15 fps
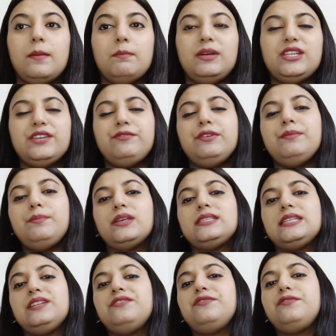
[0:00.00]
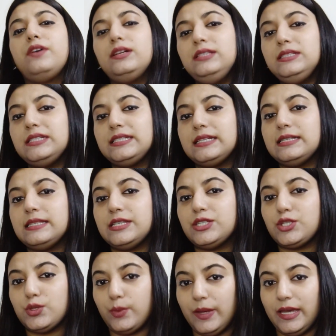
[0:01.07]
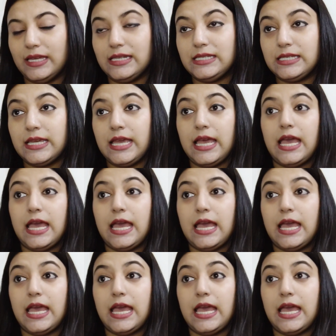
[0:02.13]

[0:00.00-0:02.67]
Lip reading: But if we proceed further details into it,